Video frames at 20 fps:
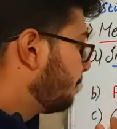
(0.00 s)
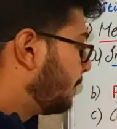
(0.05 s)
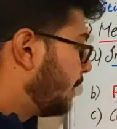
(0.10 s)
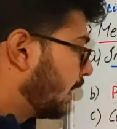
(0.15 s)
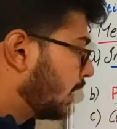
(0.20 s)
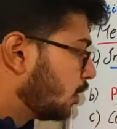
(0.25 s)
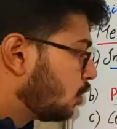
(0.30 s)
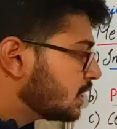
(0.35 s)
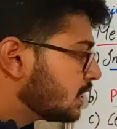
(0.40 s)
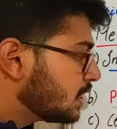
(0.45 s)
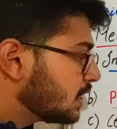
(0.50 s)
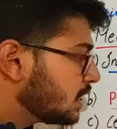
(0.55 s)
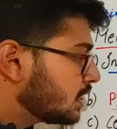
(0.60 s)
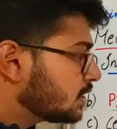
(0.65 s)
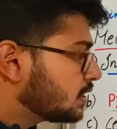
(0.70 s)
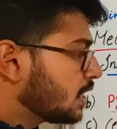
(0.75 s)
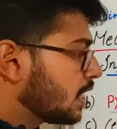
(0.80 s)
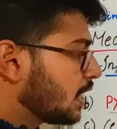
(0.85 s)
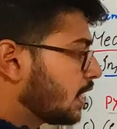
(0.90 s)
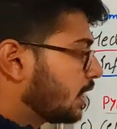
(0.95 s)

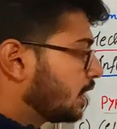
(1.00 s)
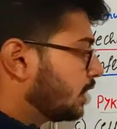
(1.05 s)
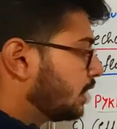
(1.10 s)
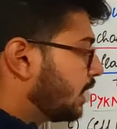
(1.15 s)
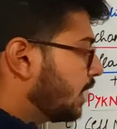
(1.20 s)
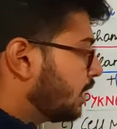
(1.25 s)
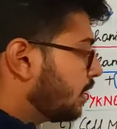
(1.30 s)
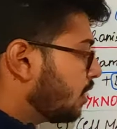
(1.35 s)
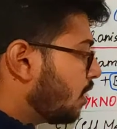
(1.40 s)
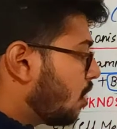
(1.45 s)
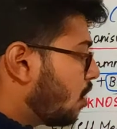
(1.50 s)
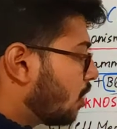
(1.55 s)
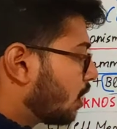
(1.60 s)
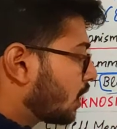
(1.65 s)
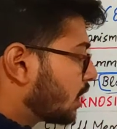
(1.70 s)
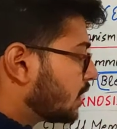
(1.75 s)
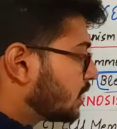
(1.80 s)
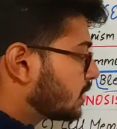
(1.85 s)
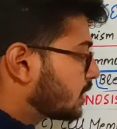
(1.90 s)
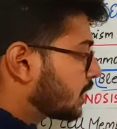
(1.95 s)
pycnosis, then
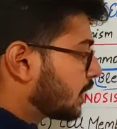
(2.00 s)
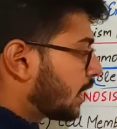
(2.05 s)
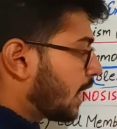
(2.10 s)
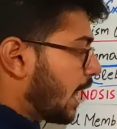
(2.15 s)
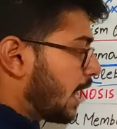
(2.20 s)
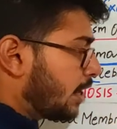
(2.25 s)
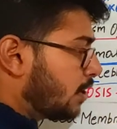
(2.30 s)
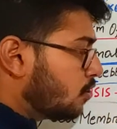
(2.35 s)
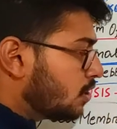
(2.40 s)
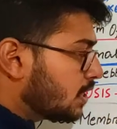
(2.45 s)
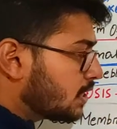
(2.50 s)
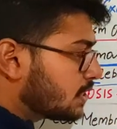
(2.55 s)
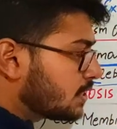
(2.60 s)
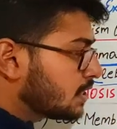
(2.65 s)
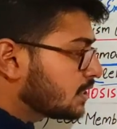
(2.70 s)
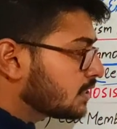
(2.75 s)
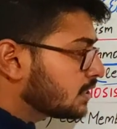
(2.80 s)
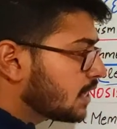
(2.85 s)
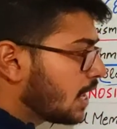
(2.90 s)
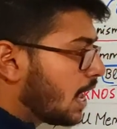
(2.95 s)
occurs
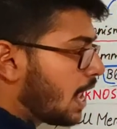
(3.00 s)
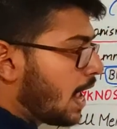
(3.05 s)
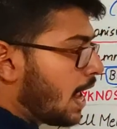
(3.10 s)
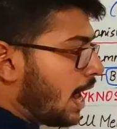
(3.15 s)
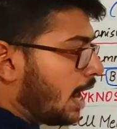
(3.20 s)
karyolysis,